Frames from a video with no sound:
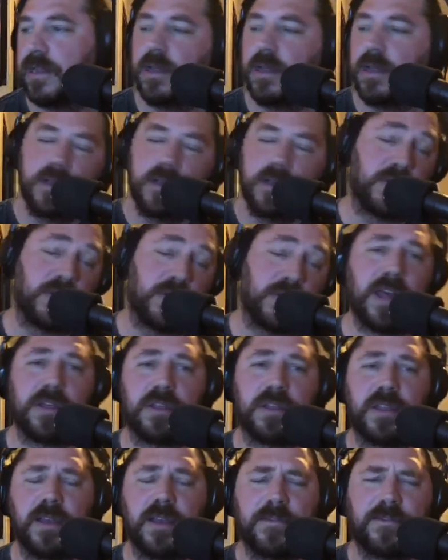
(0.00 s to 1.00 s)
So yes,
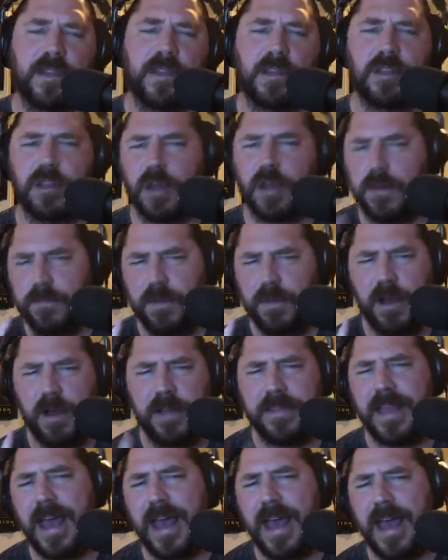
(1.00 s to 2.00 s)
definitely jump
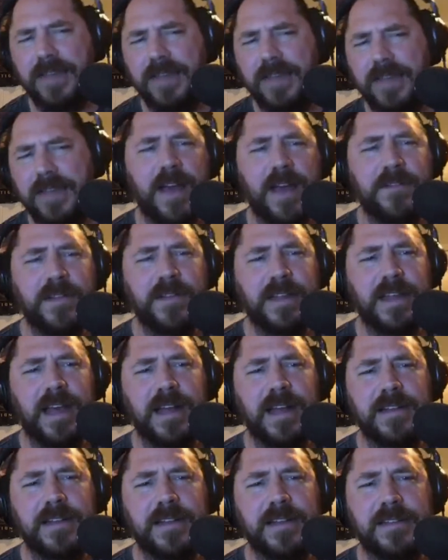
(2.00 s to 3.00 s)
on that if you haven't
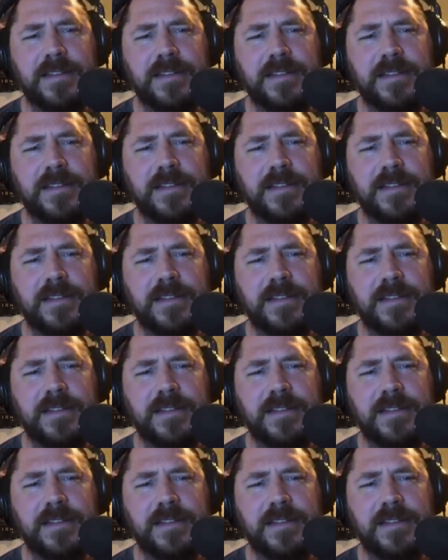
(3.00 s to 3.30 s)
yet.